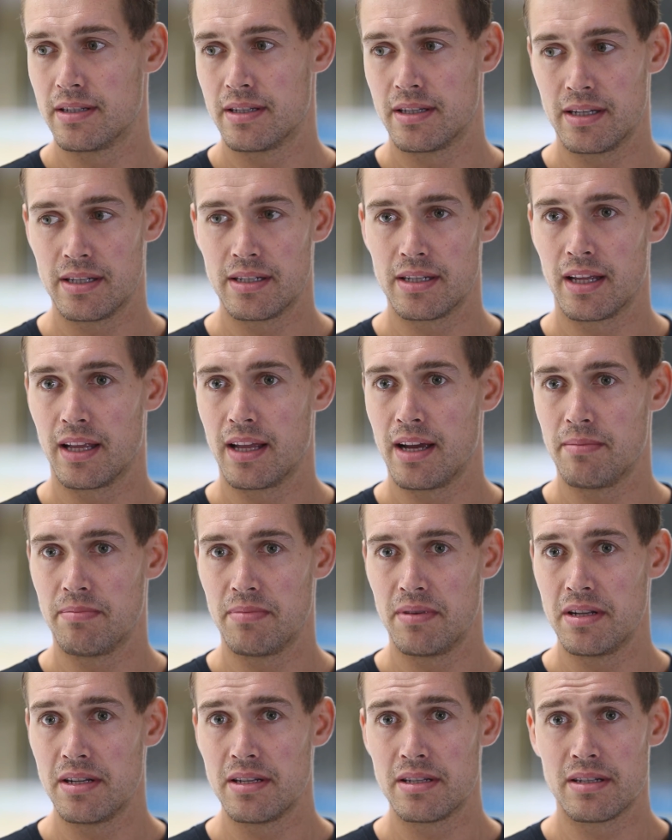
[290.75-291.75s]
assistant
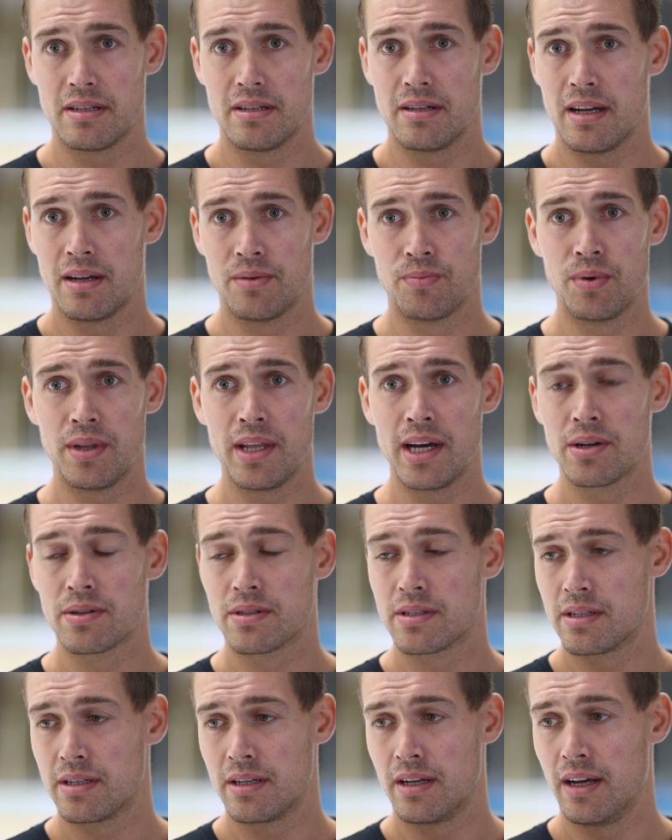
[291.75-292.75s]
captains, and
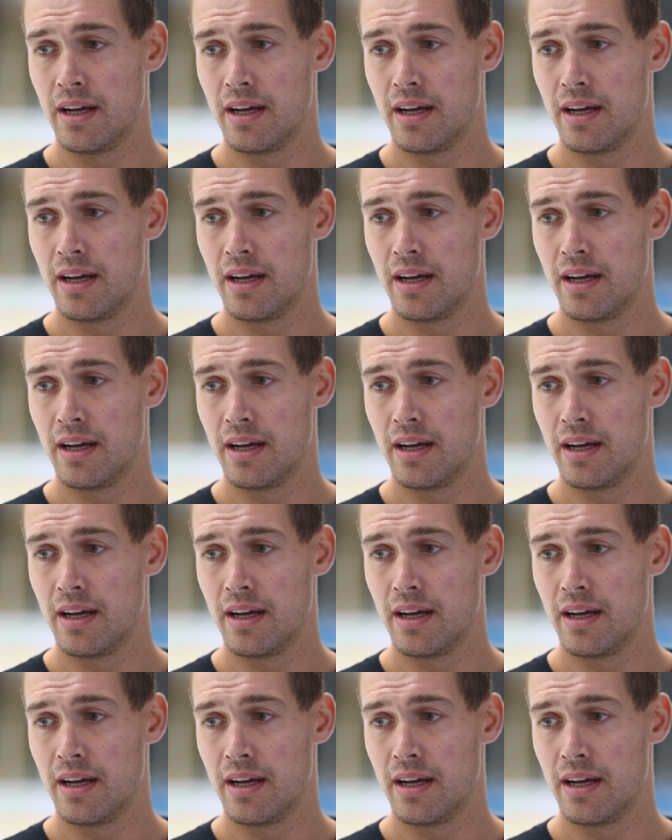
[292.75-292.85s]
without